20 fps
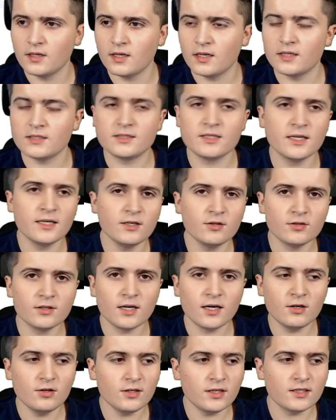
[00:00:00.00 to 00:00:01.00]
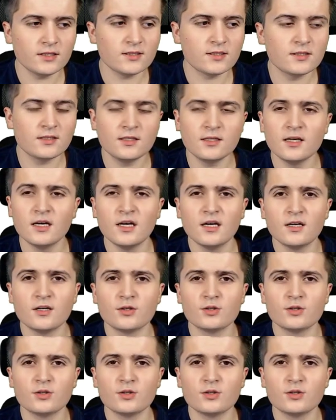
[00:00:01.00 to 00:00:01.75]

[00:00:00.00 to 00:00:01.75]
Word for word: and here you now can see